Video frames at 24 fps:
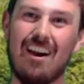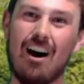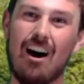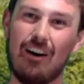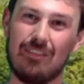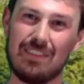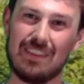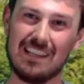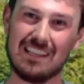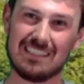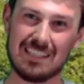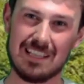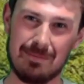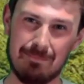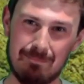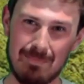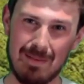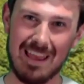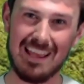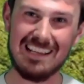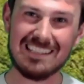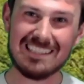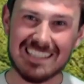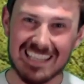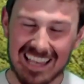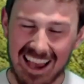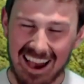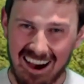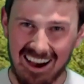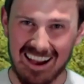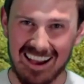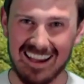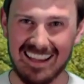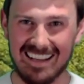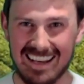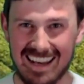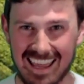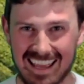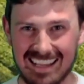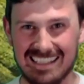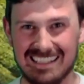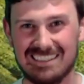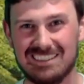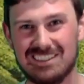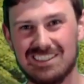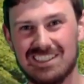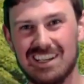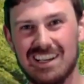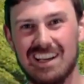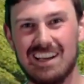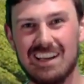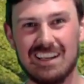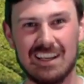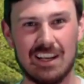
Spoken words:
of this amazing Iron Age,